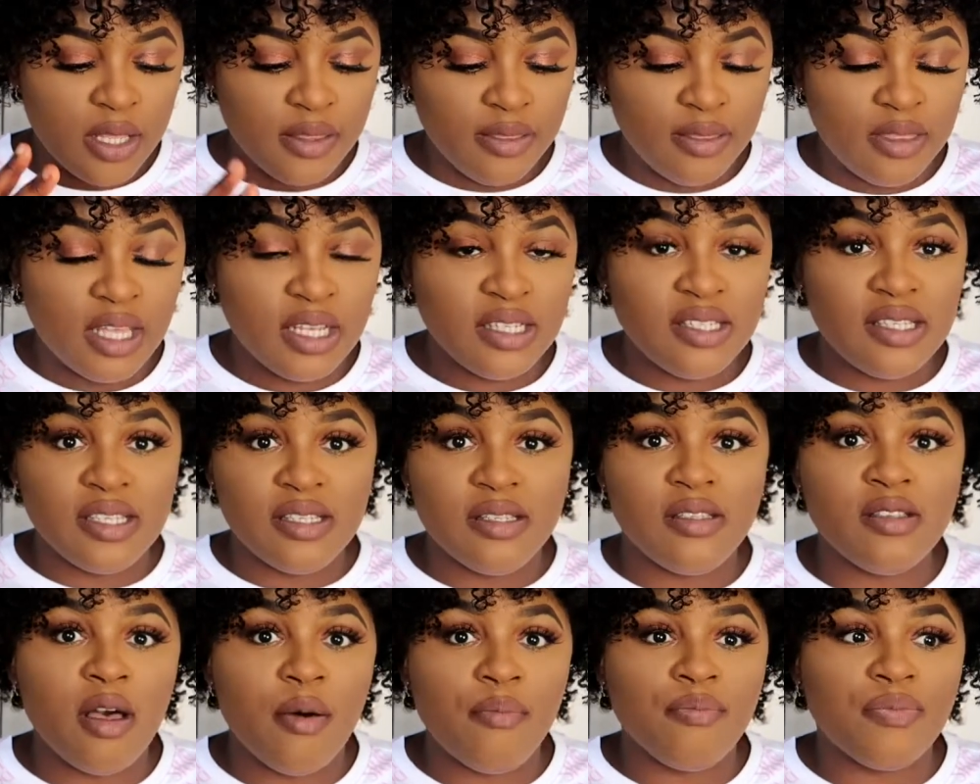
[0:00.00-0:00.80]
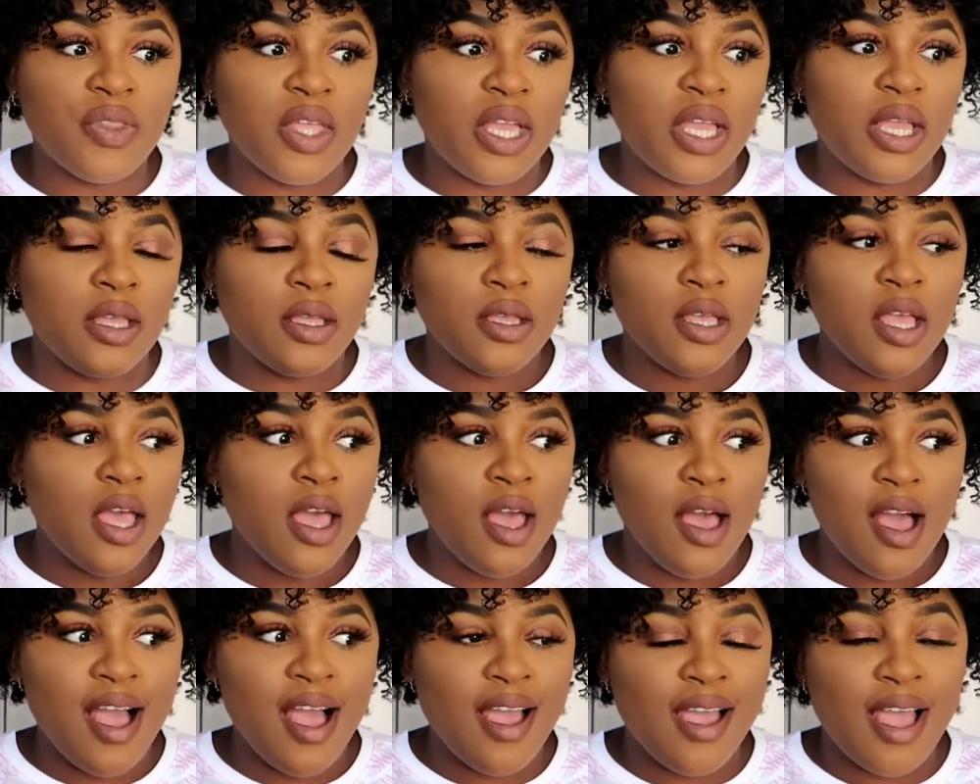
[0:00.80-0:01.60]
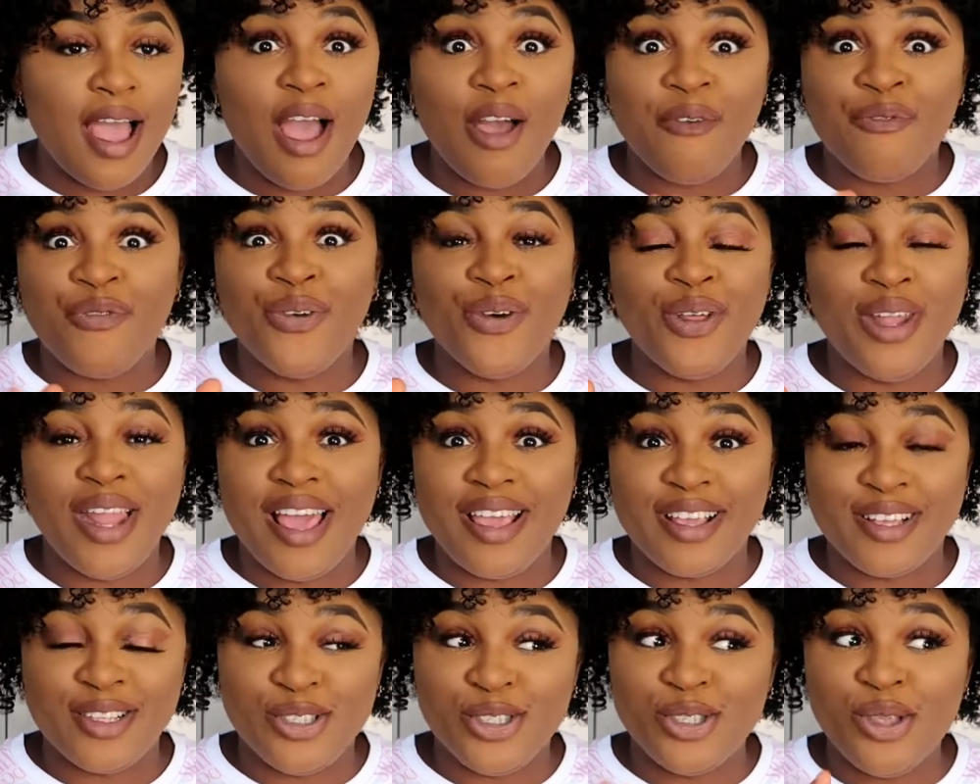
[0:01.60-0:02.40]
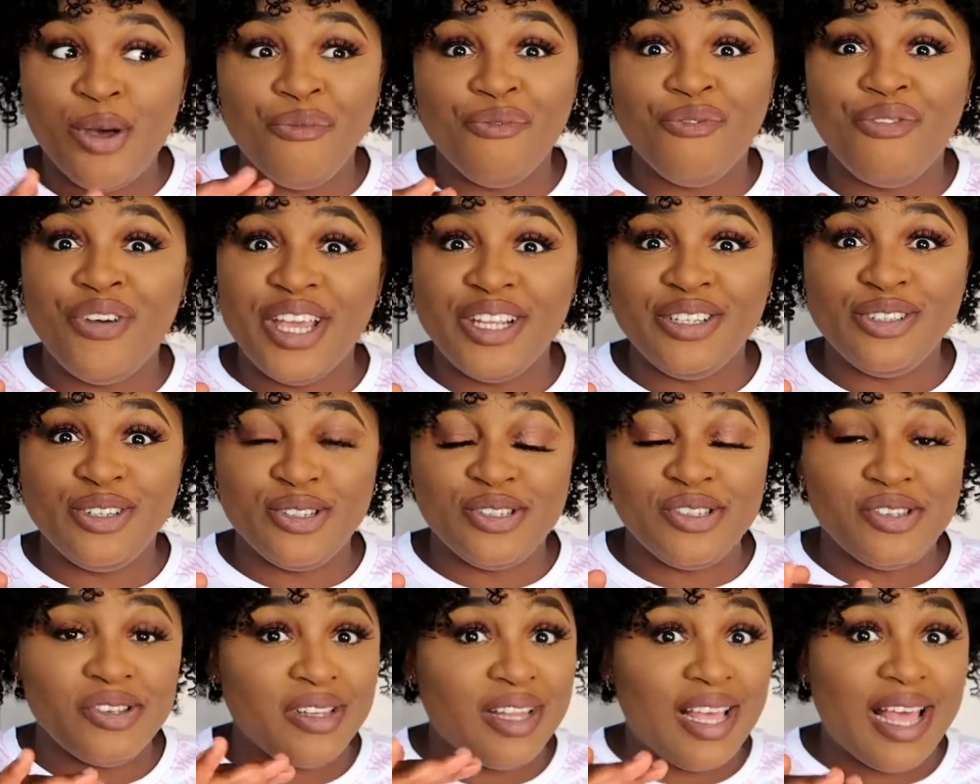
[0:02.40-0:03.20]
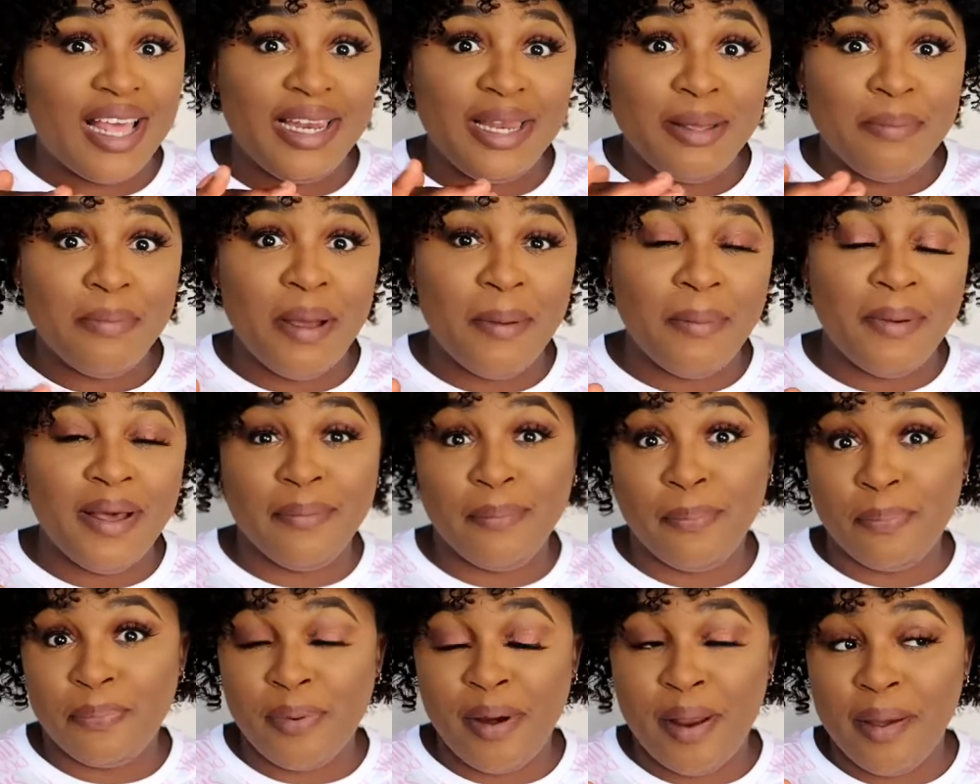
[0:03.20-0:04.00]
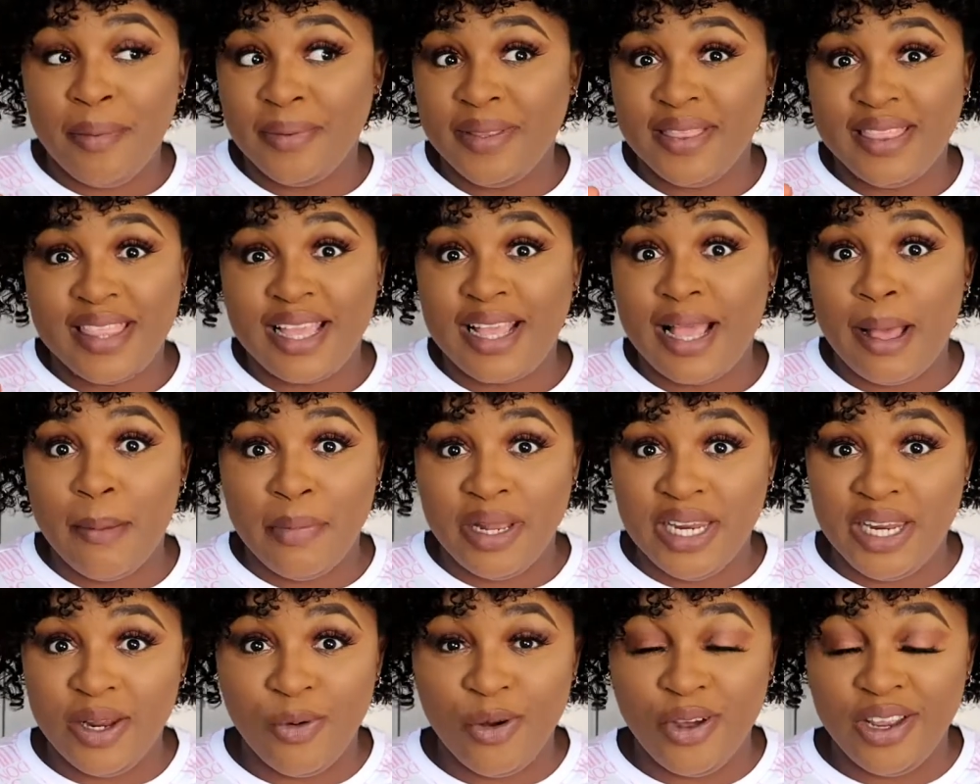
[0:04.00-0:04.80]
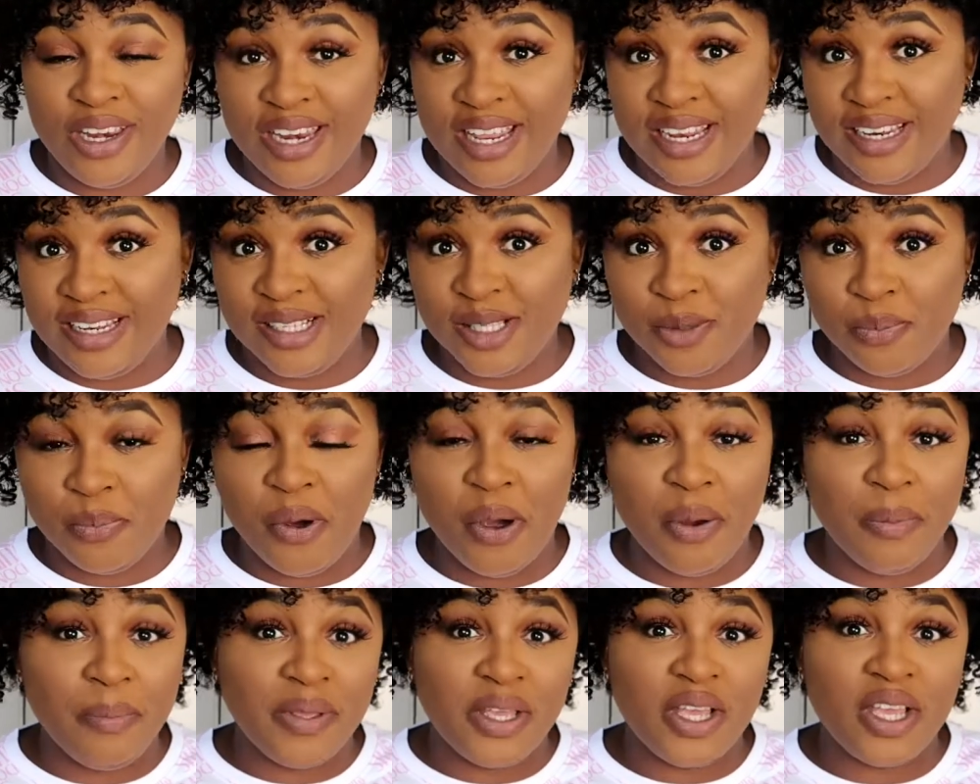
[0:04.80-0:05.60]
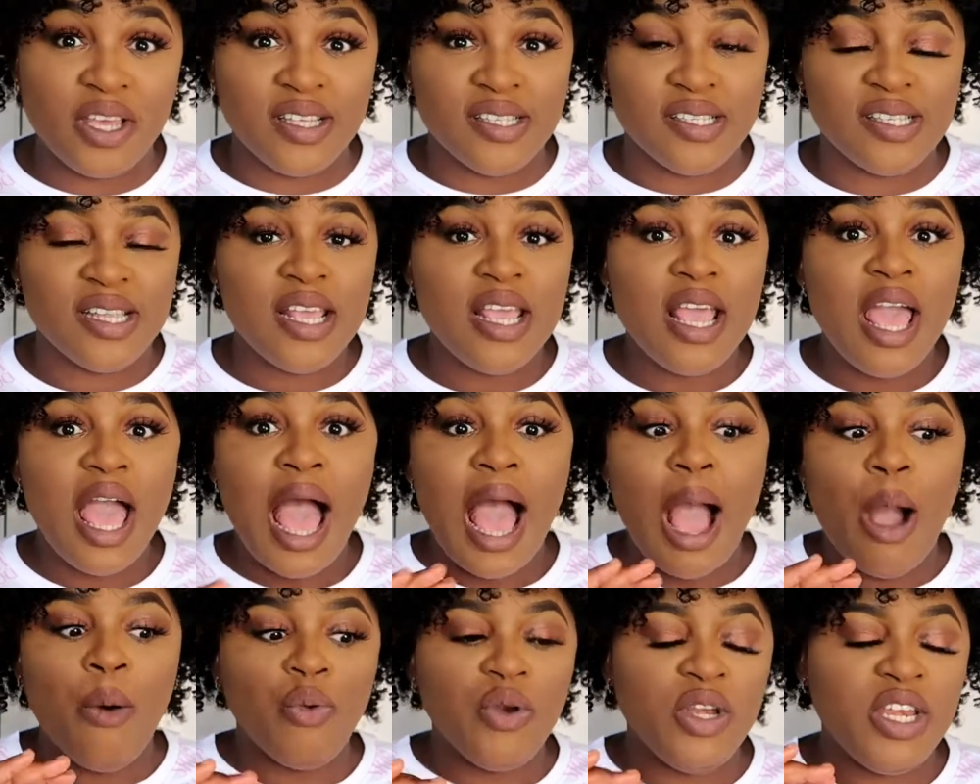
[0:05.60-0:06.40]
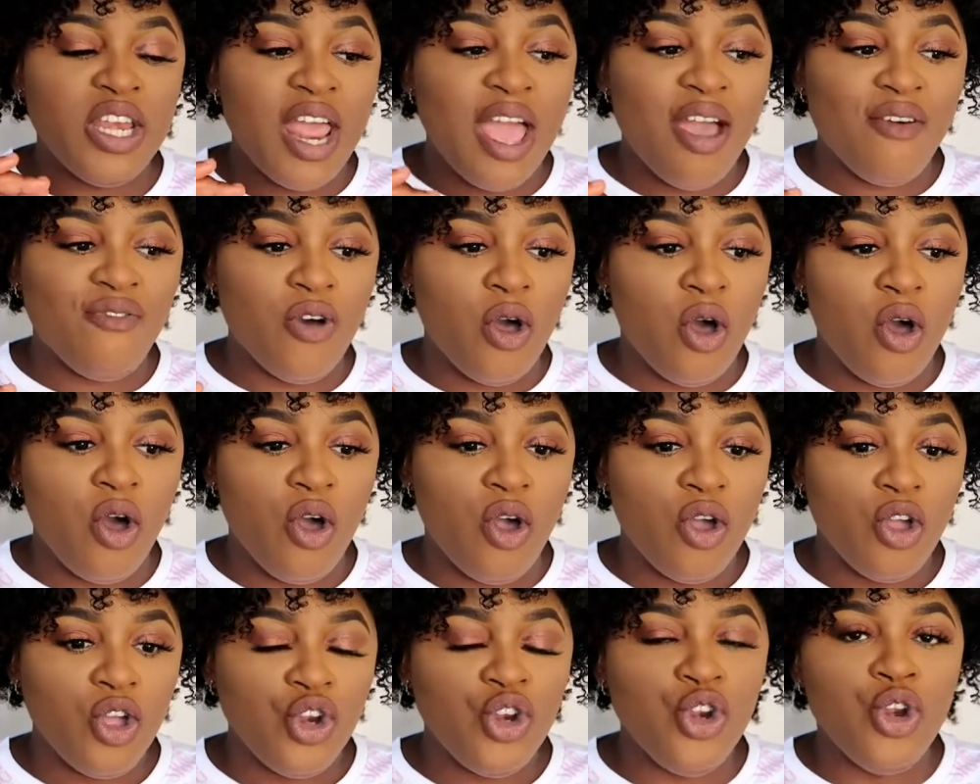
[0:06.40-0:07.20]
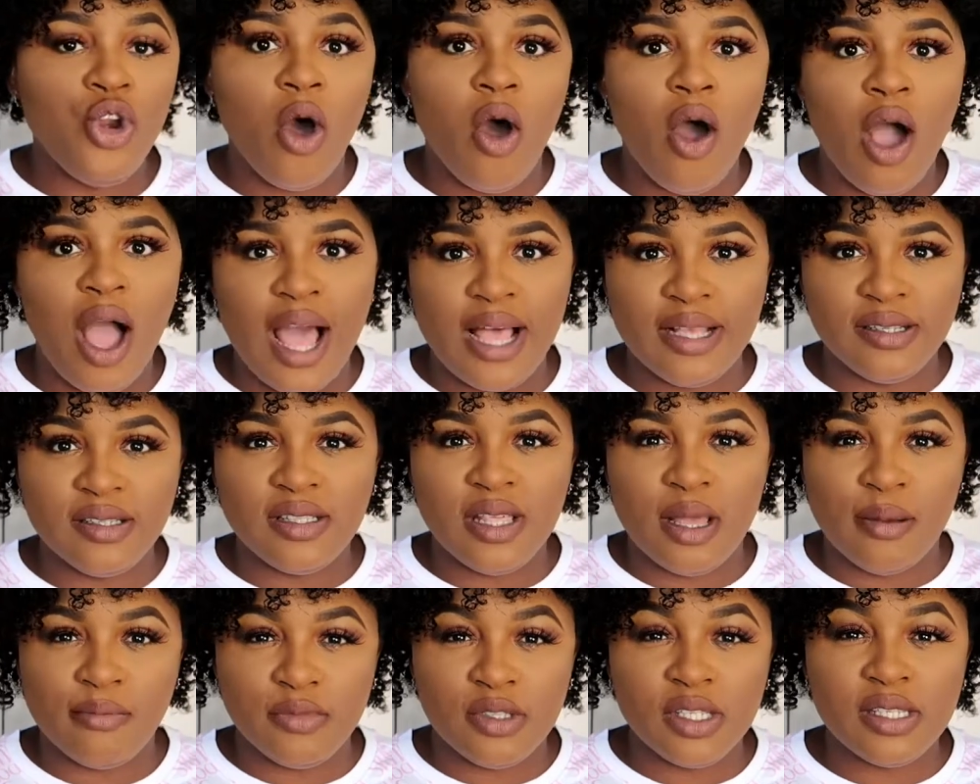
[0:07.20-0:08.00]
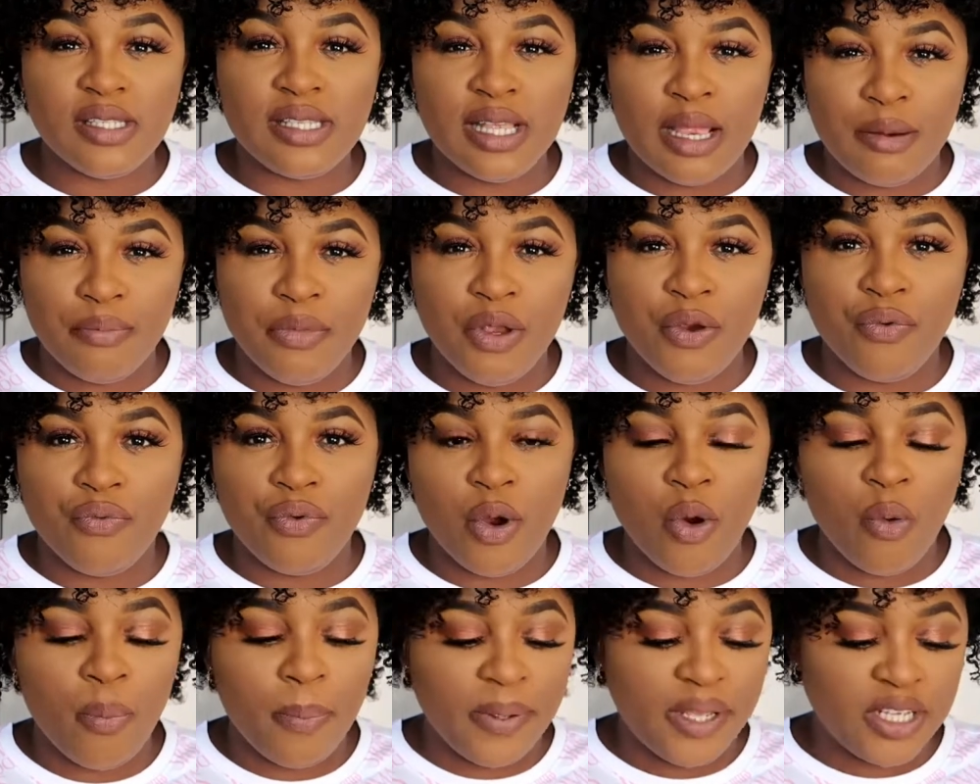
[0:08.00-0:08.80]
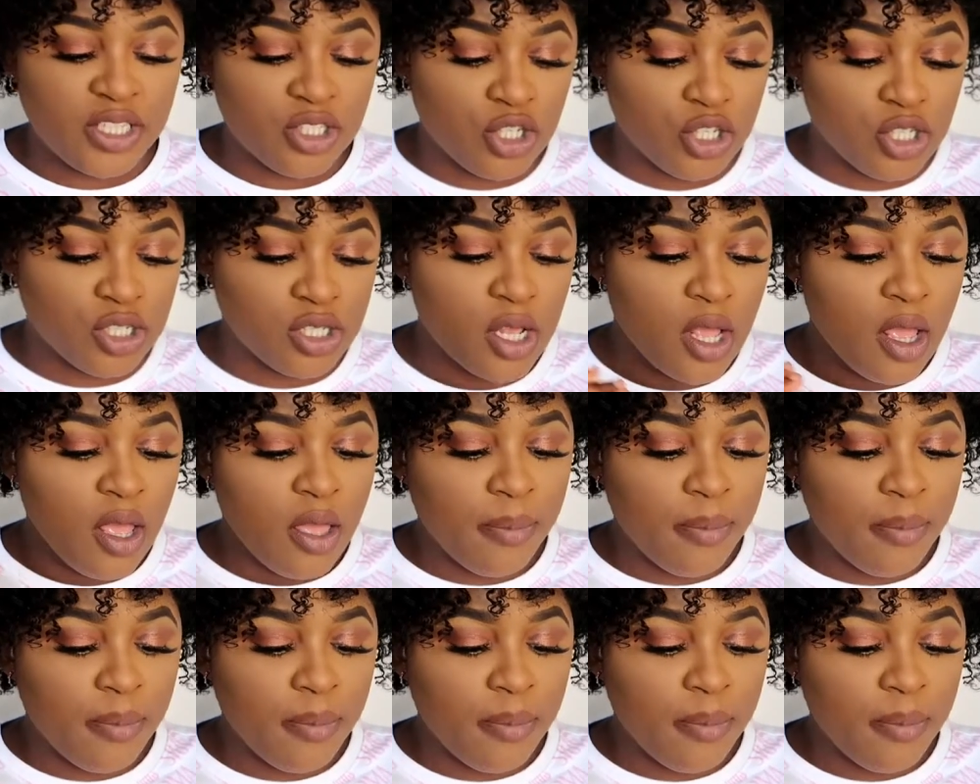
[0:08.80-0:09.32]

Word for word: This is something I feel like some vendors on Alibaba probably think I'm annoying at this point, because I would never not ask them to send me real pictures,